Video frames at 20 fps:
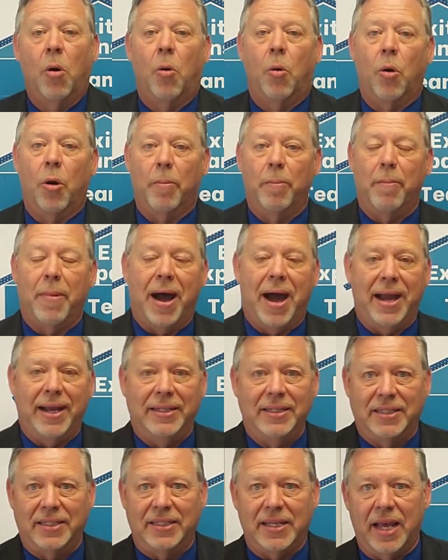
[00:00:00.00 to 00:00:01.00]
or
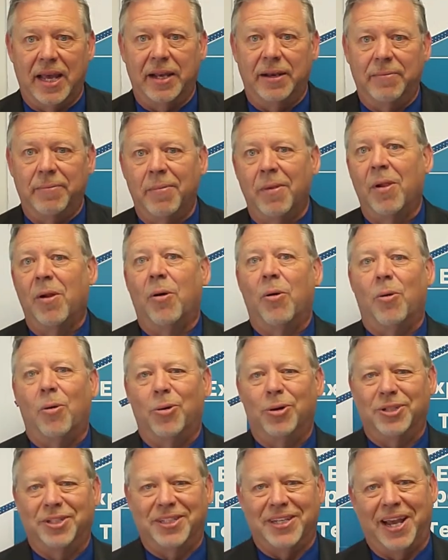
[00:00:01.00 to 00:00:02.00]
mindset
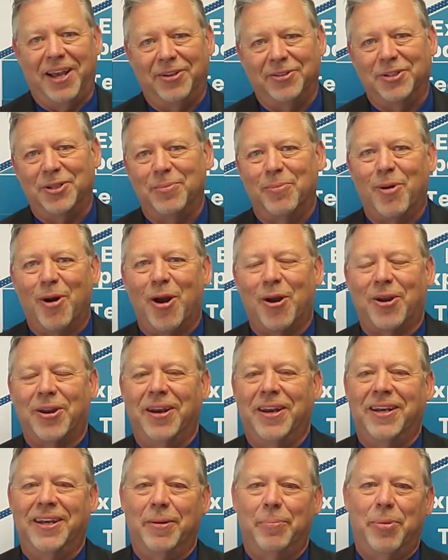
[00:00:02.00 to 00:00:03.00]
or sales and
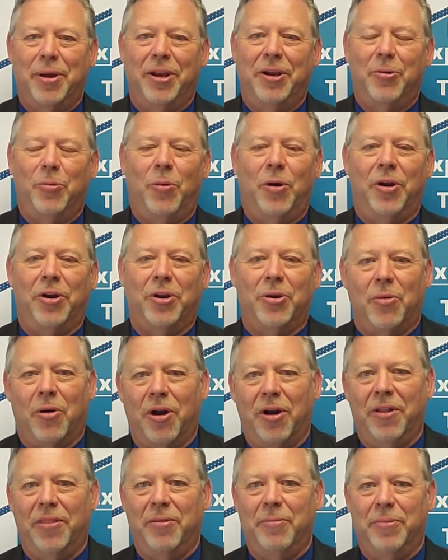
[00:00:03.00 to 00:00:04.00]
marketing, depending on where you
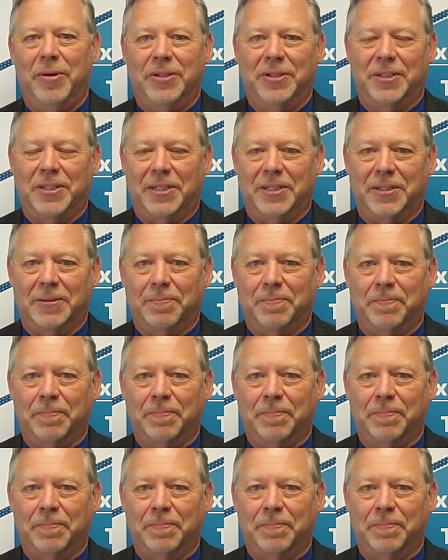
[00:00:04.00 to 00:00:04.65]
are in the business.